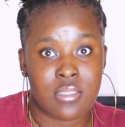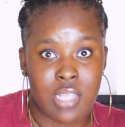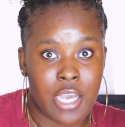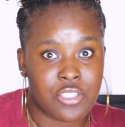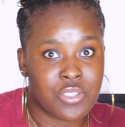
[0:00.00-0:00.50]

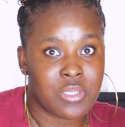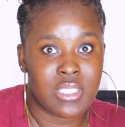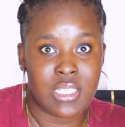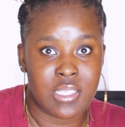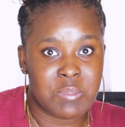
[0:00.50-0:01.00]
start
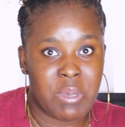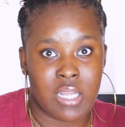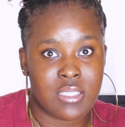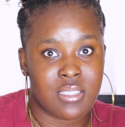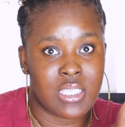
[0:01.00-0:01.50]
treating the
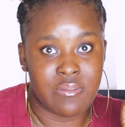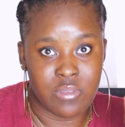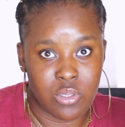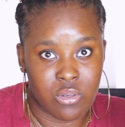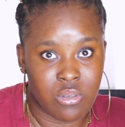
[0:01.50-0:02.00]
spots
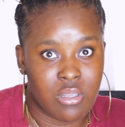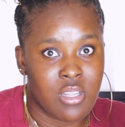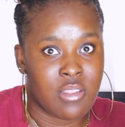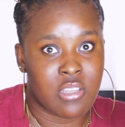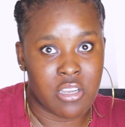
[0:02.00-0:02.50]
even
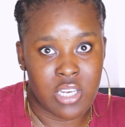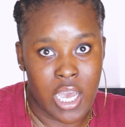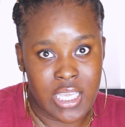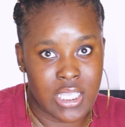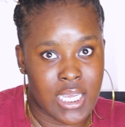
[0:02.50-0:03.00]
though they're
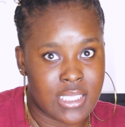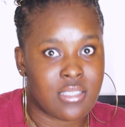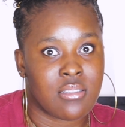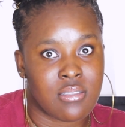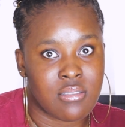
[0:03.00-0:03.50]
not
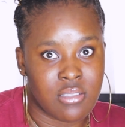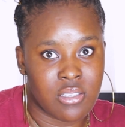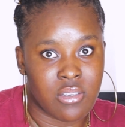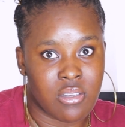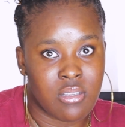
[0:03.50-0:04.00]
yet,
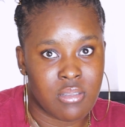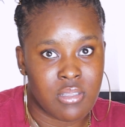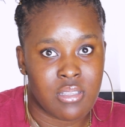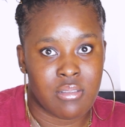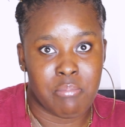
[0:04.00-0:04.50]
you know,
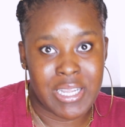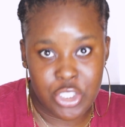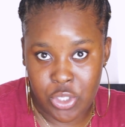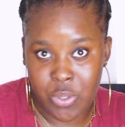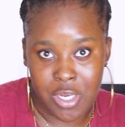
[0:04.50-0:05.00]

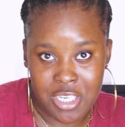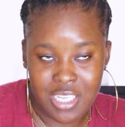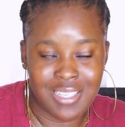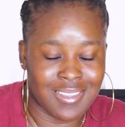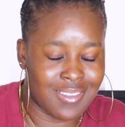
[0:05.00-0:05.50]

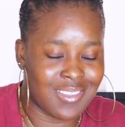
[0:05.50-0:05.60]
matured.